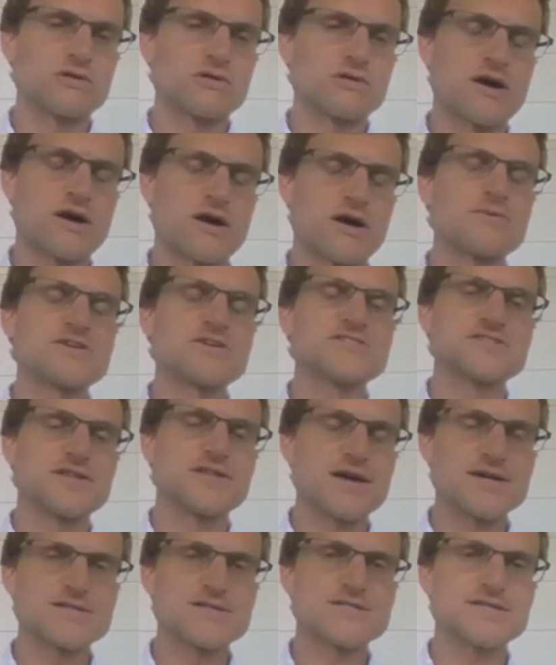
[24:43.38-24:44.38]
companies
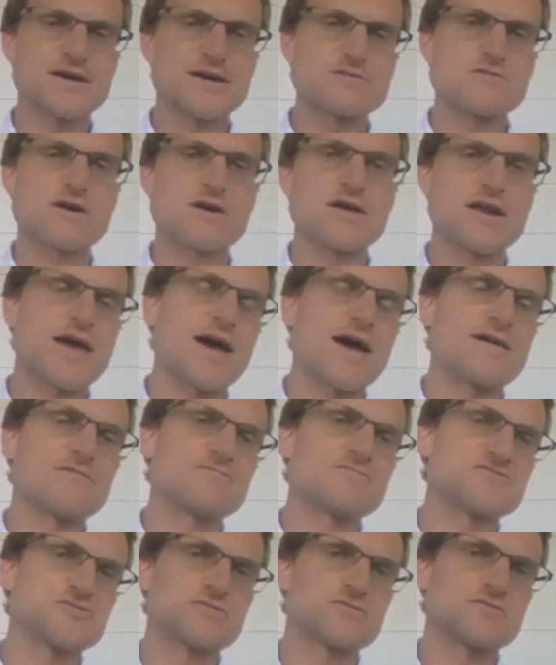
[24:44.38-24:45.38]
like Sunrun
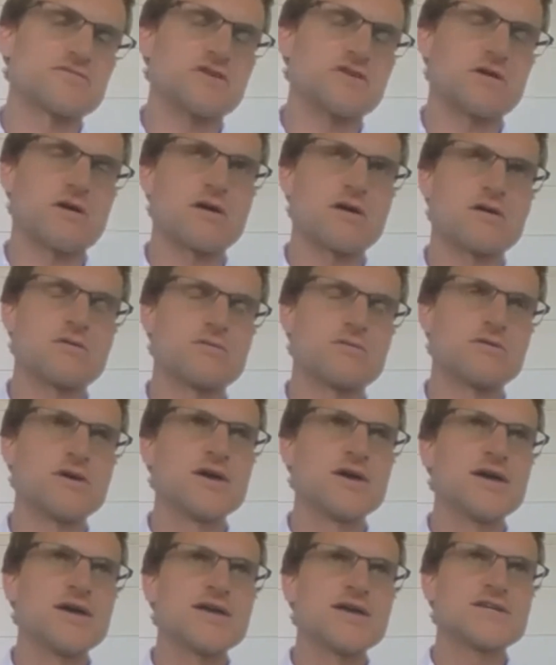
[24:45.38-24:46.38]
have sort of their own
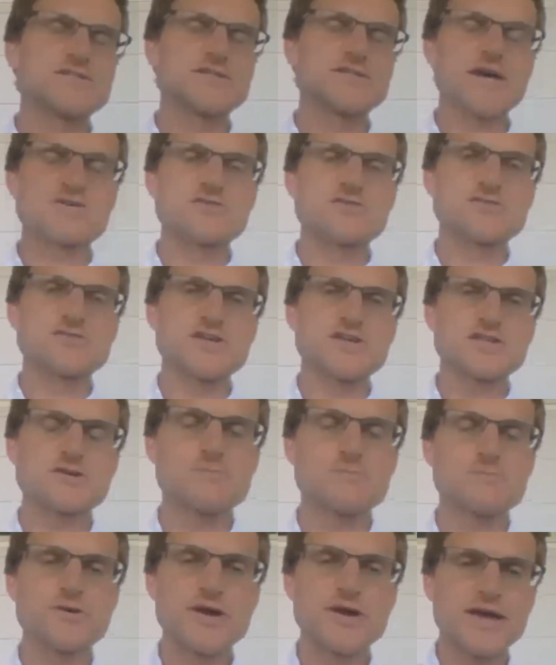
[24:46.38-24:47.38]
standards that they're
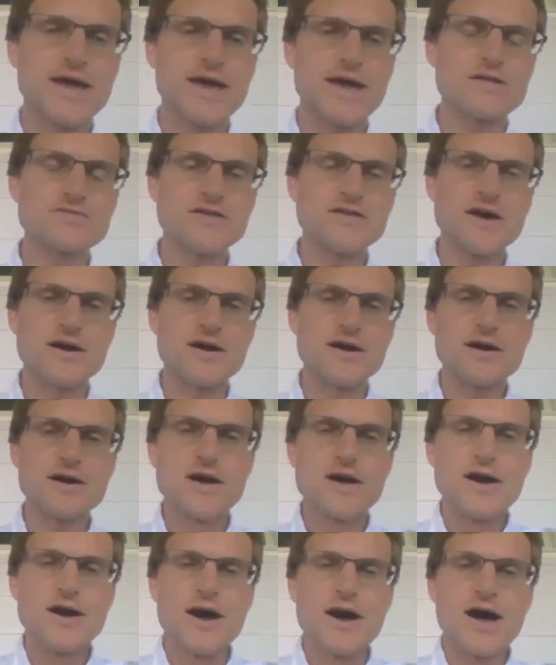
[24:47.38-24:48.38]
putting out there,
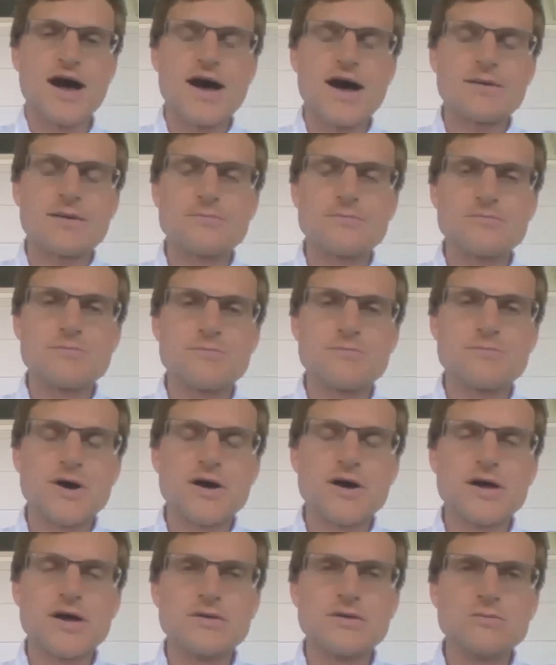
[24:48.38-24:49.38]

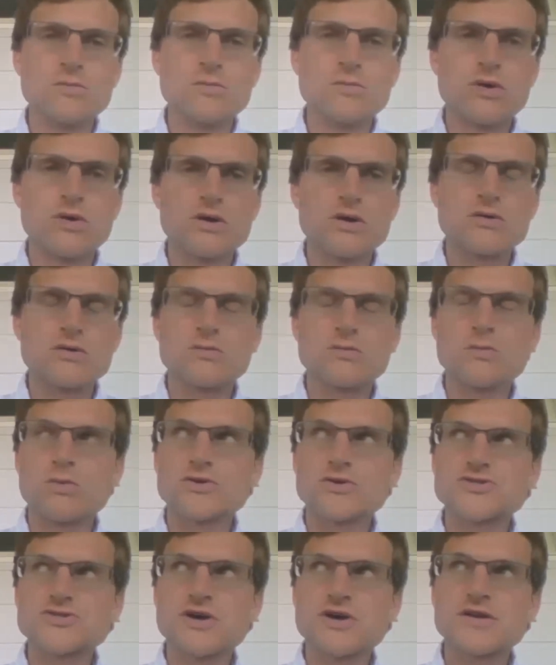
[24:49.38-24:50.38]
but
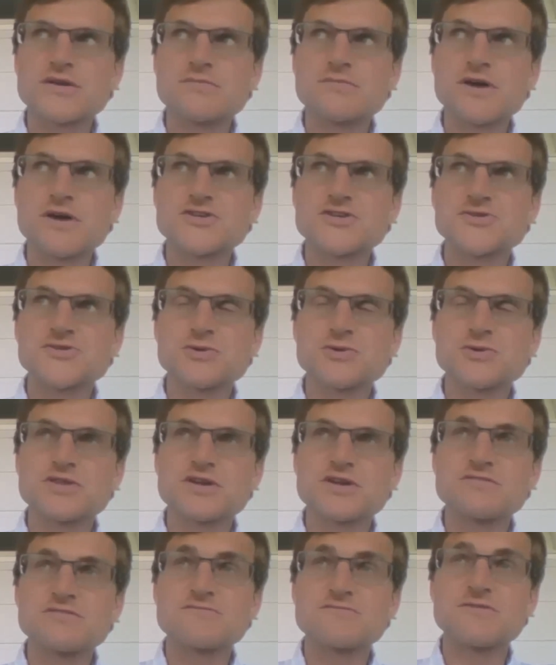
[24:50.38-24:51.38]
we're trying to make sure that
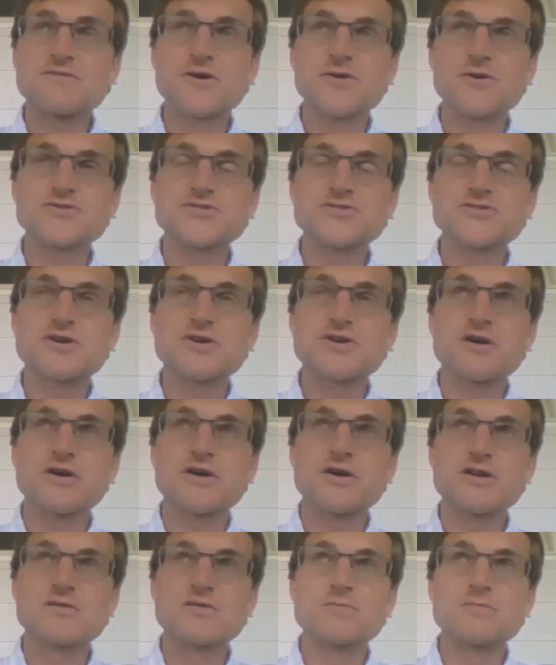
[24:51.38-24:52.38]
if folks are
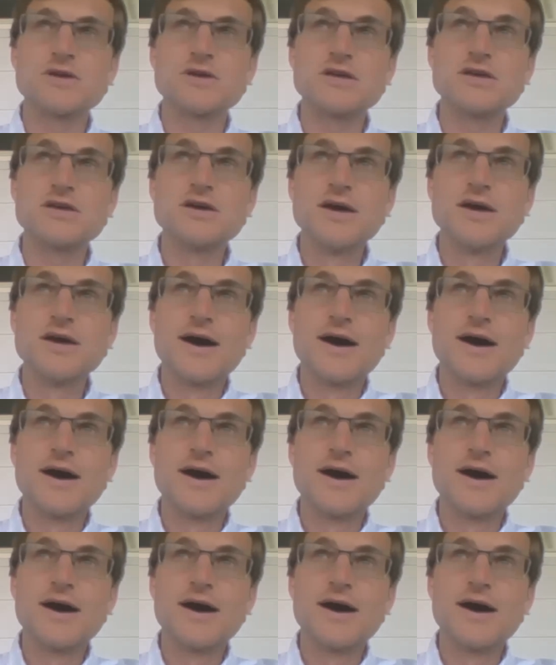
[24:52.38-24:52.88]
going to be